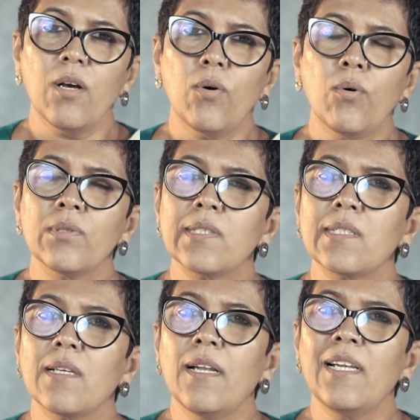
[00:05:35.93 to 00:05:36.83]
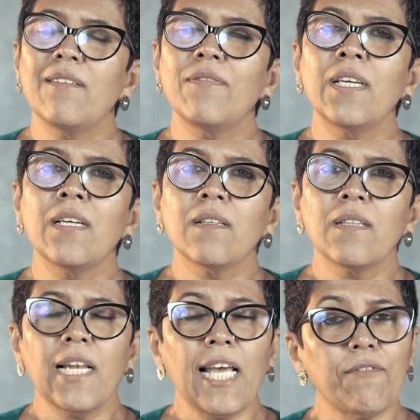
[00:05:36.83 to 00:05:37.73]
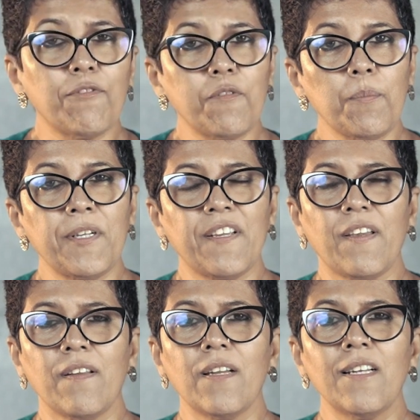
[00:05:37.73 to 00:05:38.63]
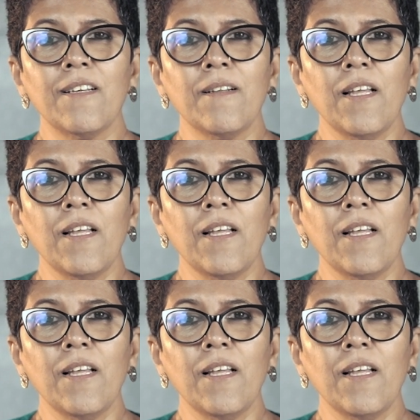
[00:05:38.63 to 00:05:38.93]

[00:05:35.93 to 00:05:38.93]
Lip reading: who's living the life of a precariat,